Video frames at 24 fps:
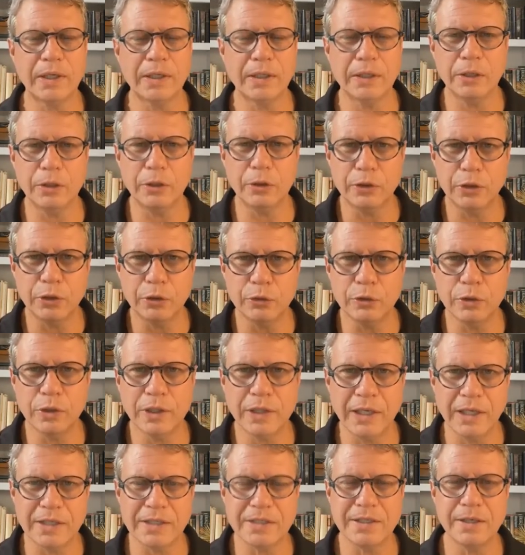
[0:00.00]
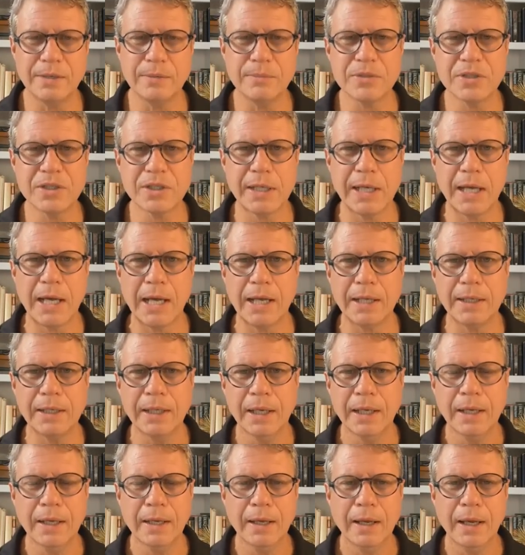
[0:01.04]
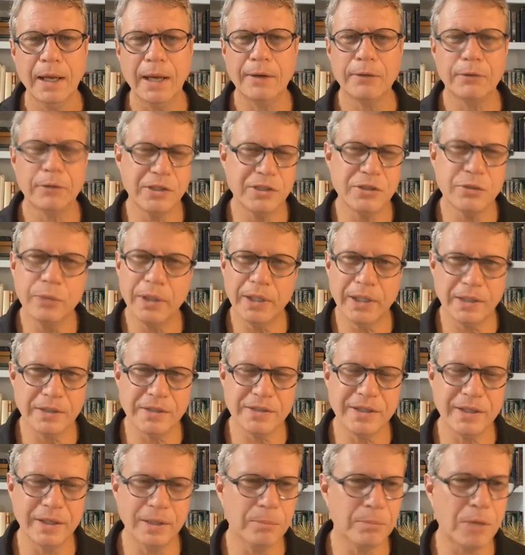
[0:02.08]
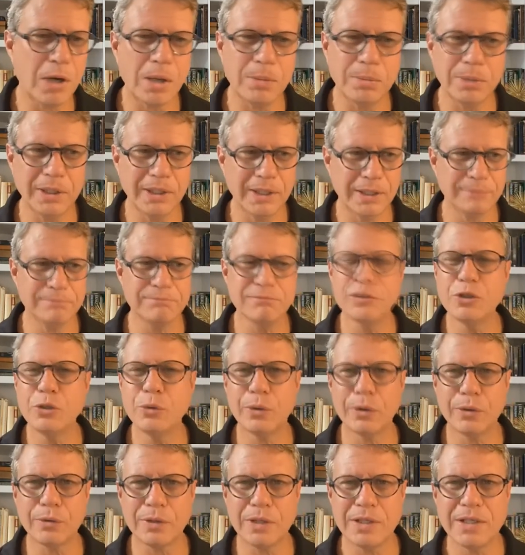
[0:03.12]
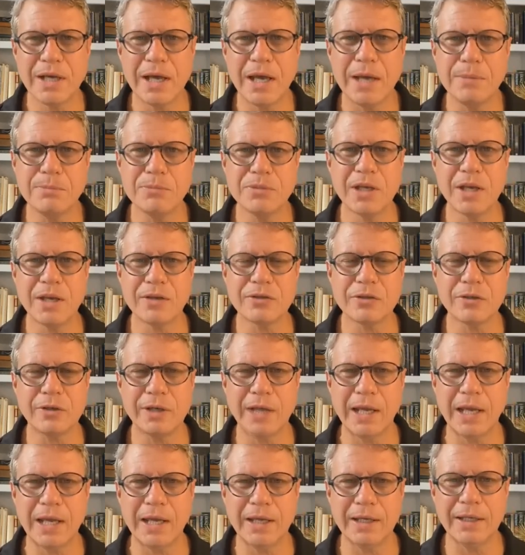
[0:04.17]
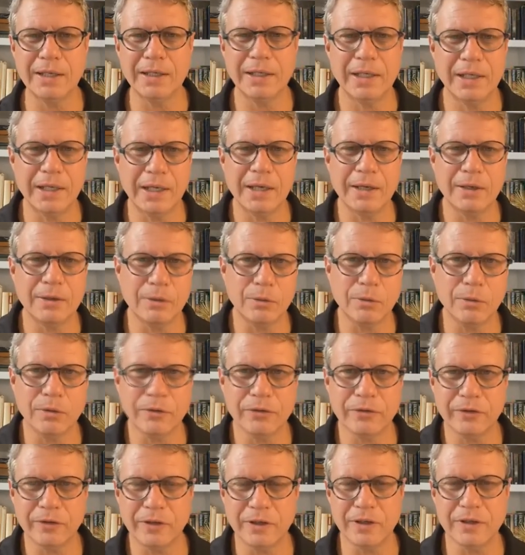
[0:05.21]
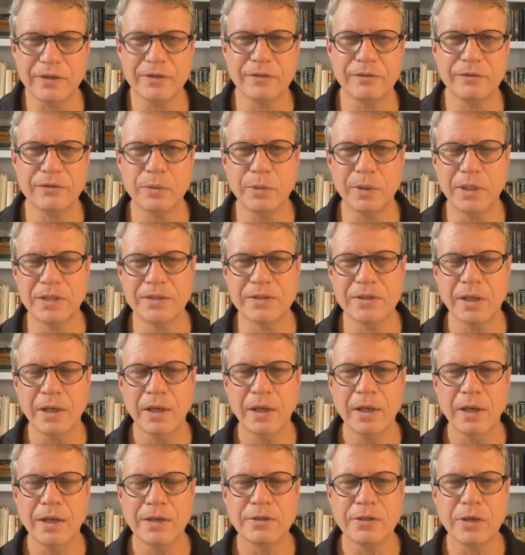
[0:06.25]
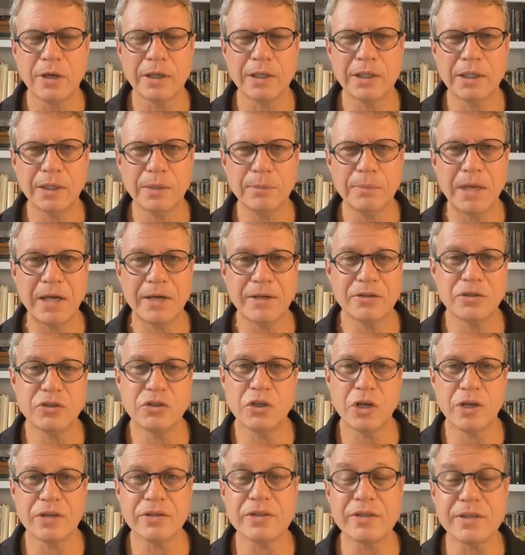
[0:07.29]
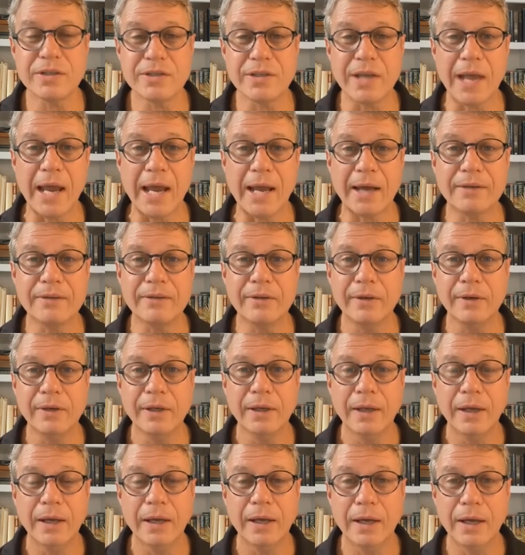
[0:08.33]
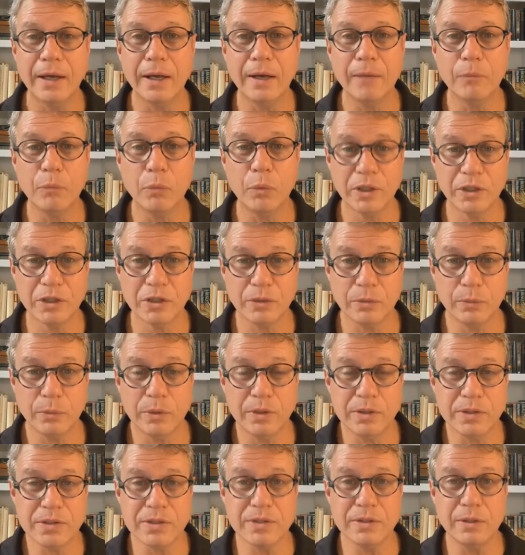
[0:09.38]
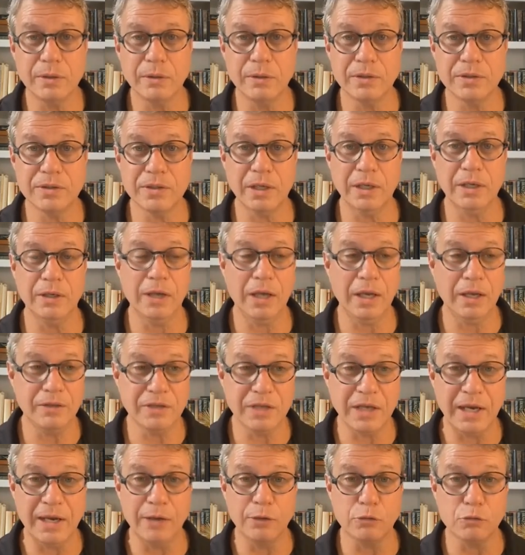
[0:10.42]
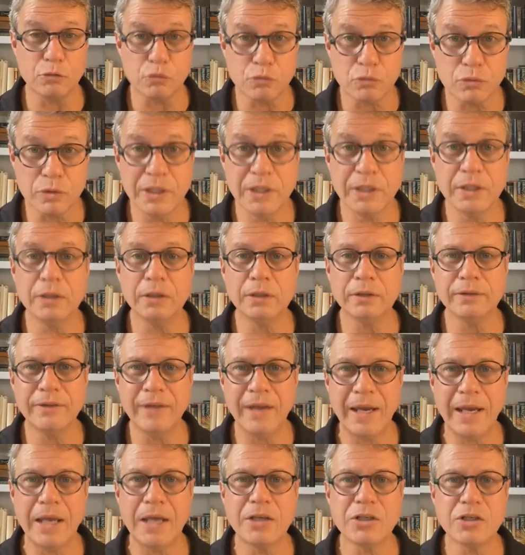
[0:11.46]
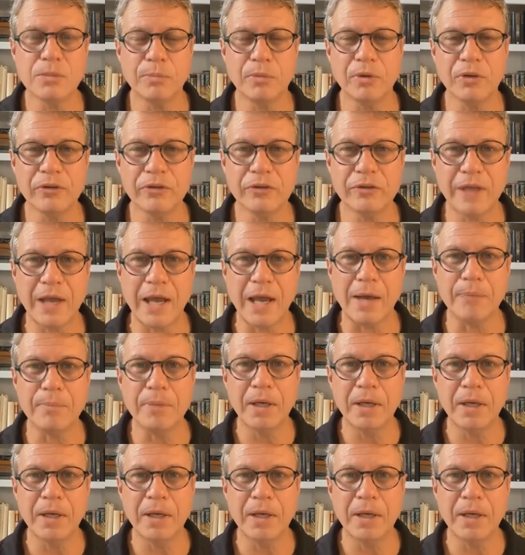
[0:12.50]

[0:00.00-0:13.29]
You know, you look at Tim Scott I retweeted Tim probably two or three times yesterday, and he had a whole series of tweets talking about his Justice Act, uh, which was is is a real tangible step.